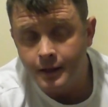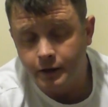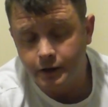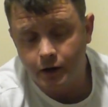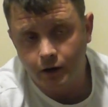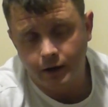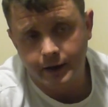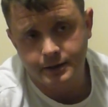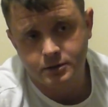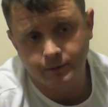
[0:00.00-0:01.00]
You know,
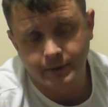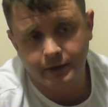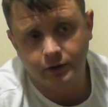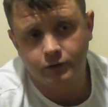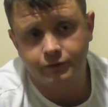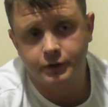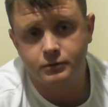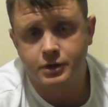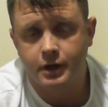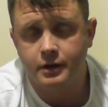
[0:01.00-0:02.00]
it took me a good few
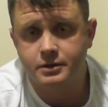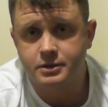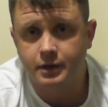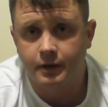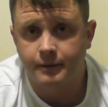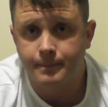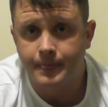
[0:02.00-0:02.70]
turns to